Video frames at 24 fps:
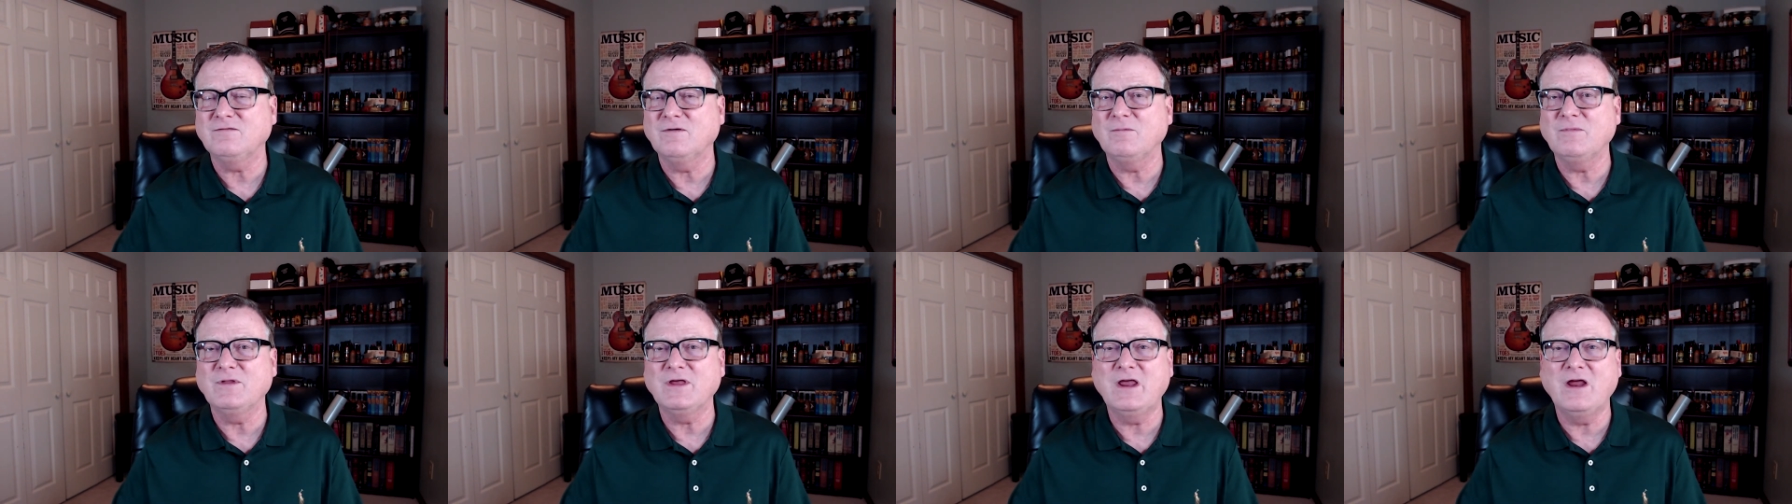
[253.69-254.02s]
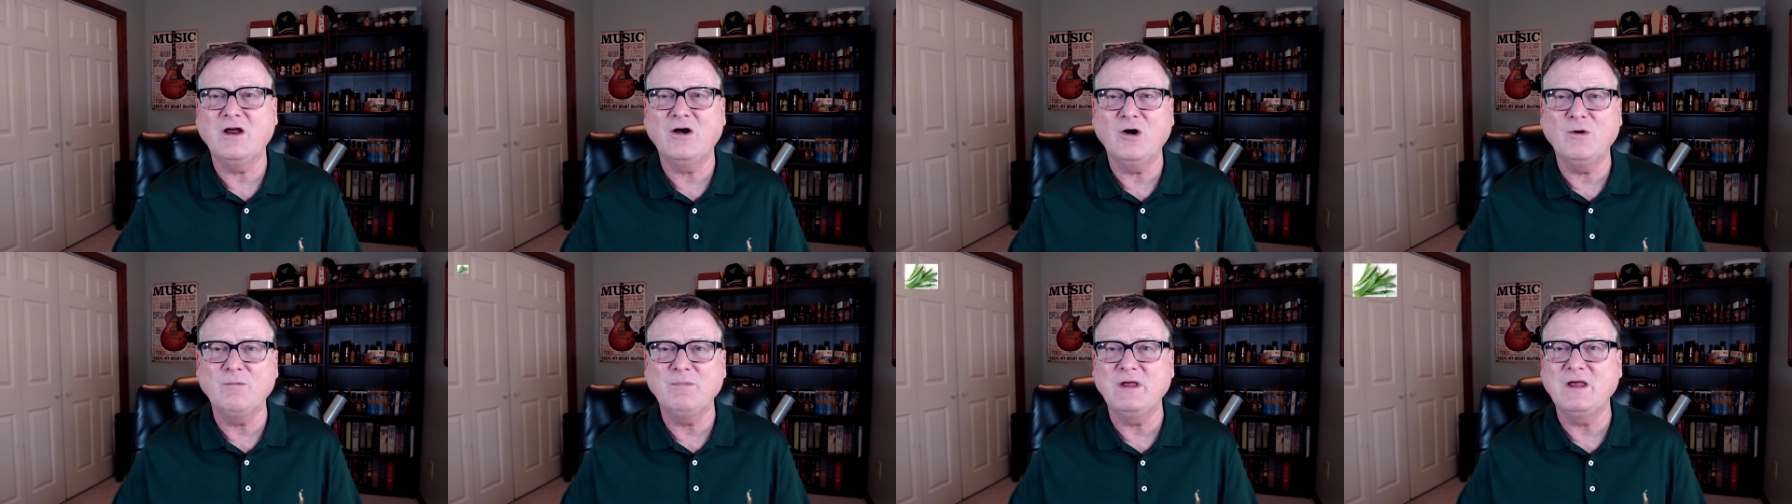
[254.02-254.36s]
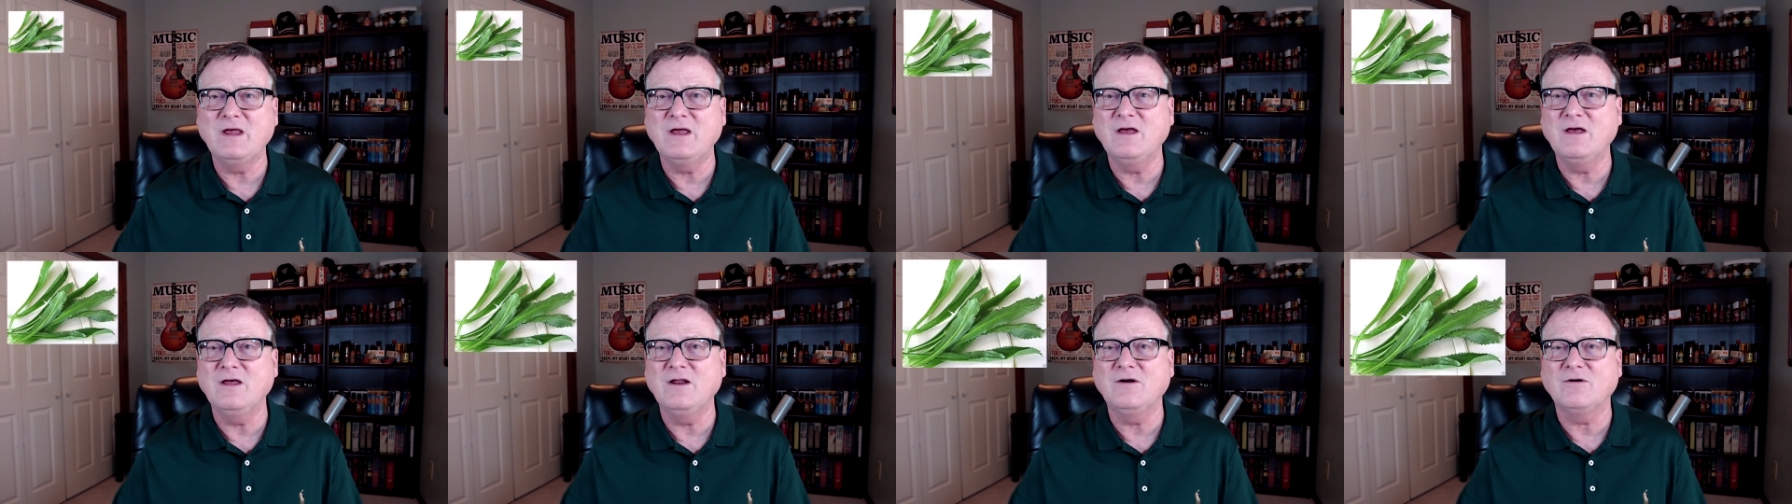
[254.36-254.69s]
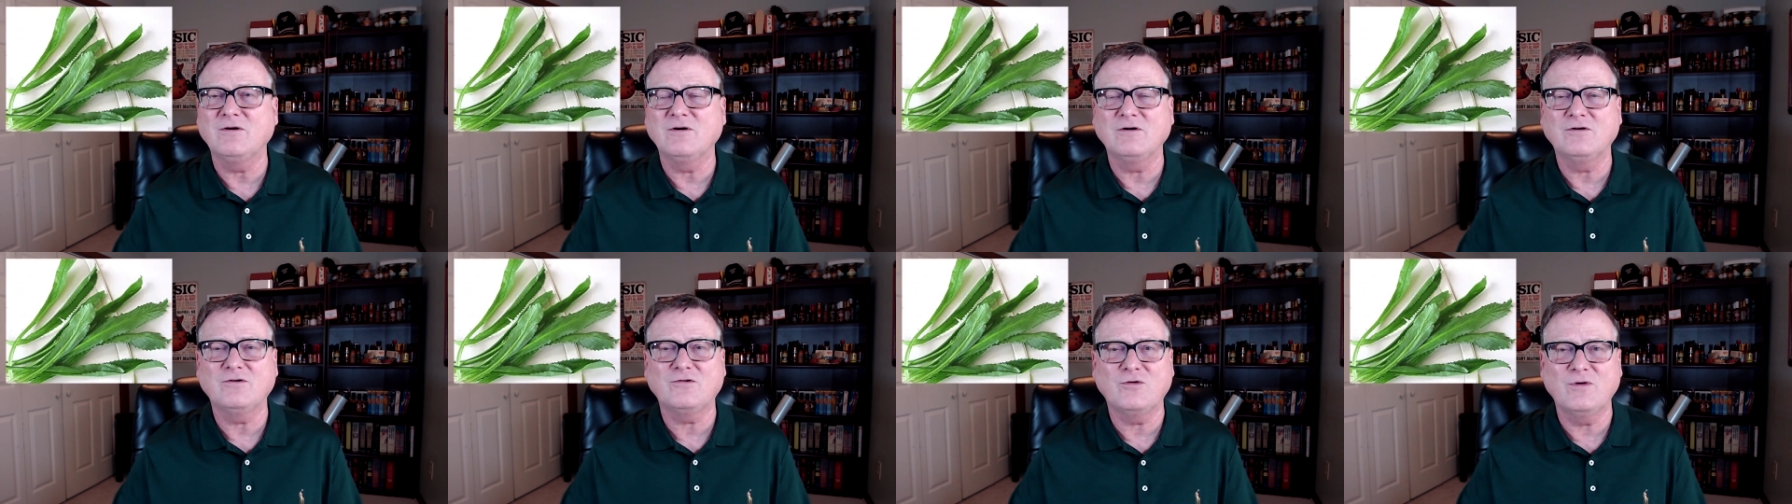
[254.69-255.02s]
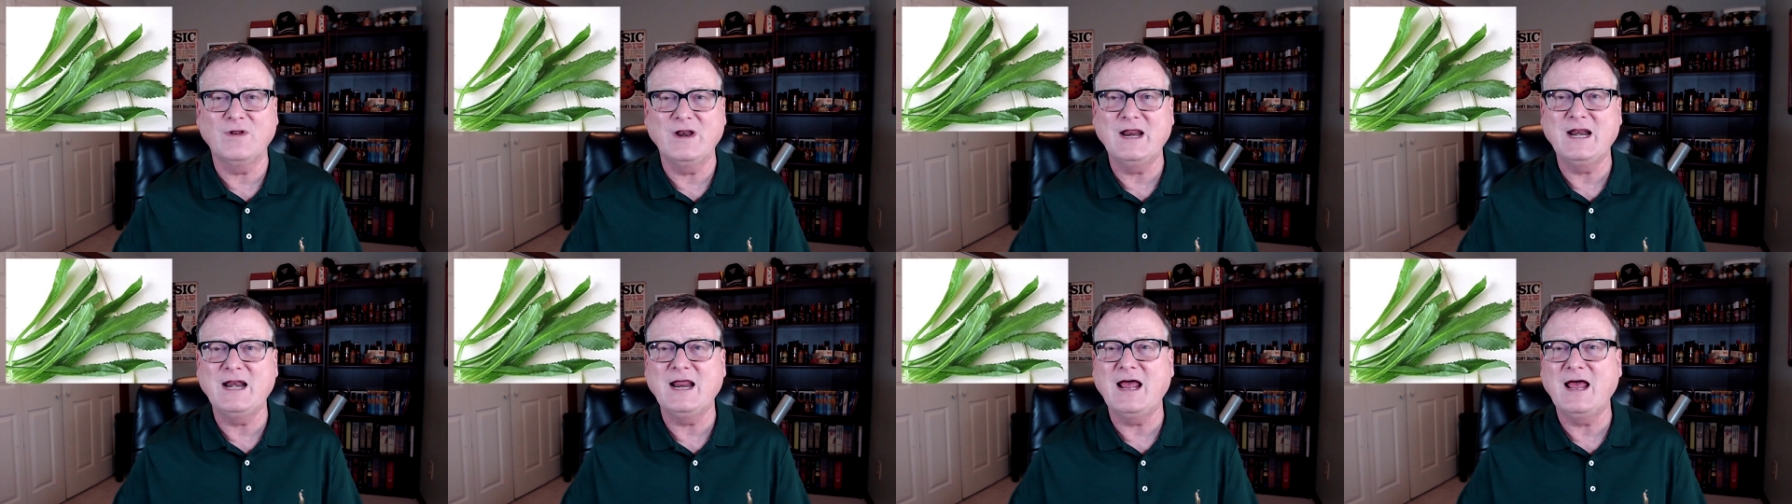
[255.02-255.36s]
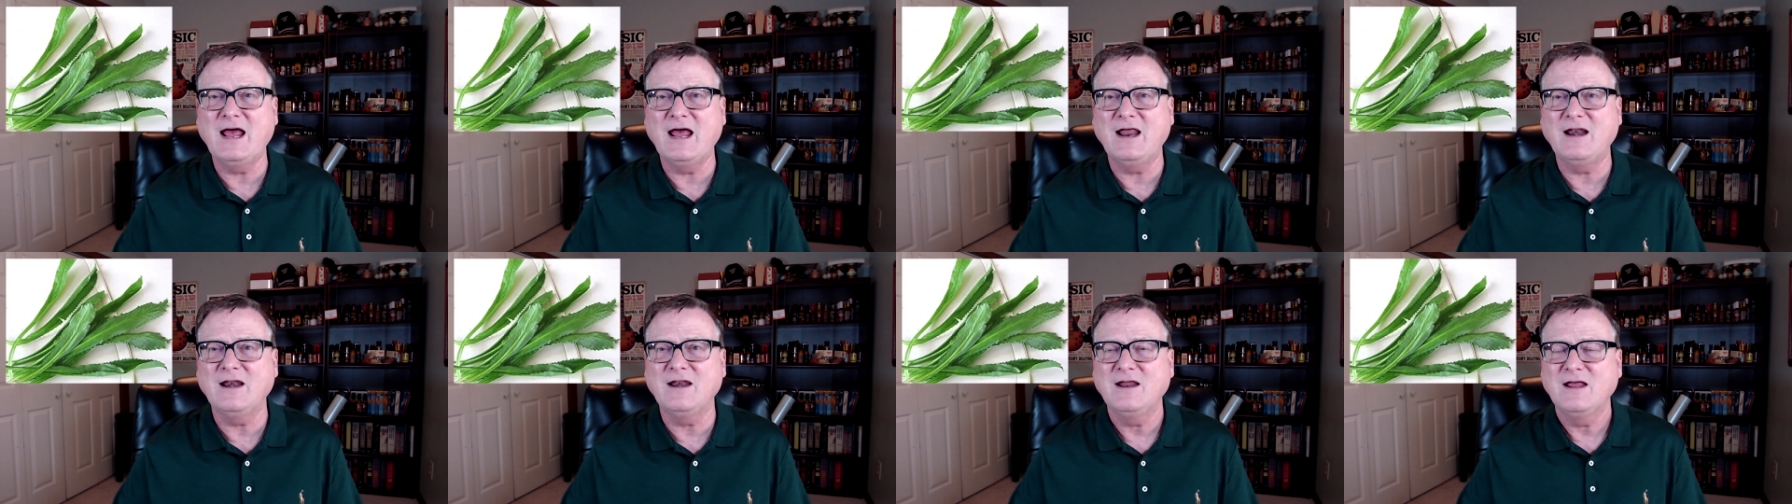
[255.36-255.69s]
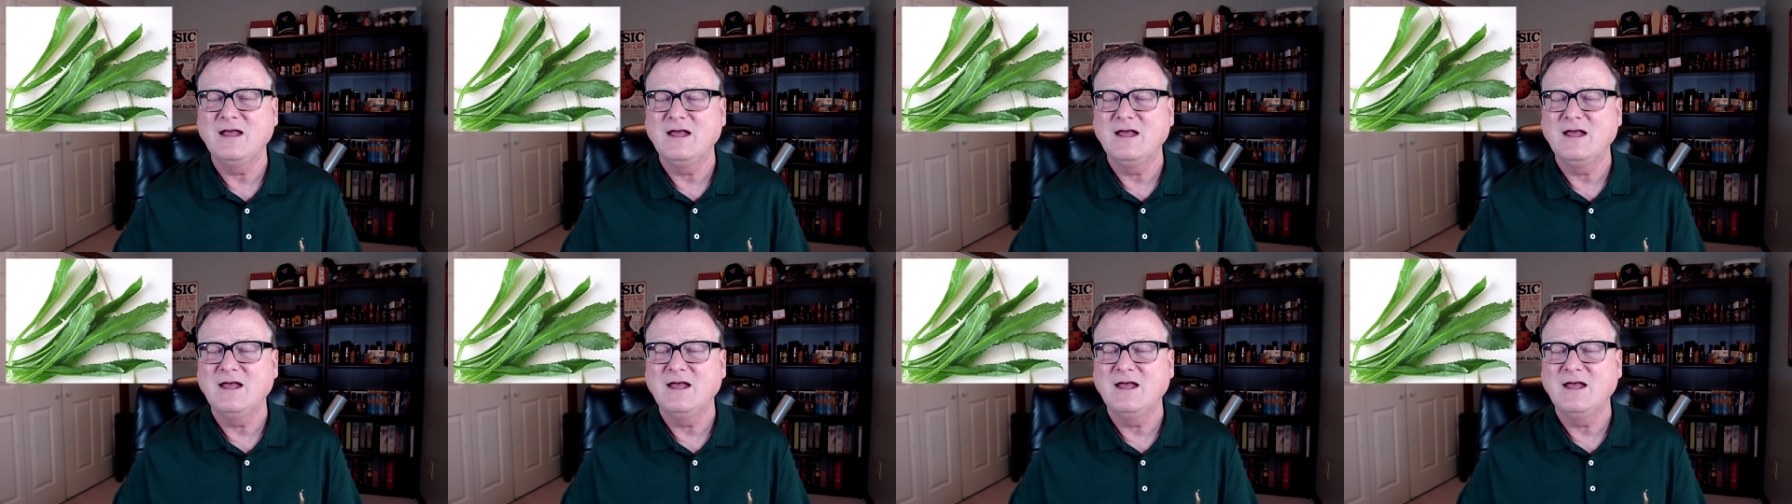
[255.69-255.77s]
from the Caribbean or Trinidad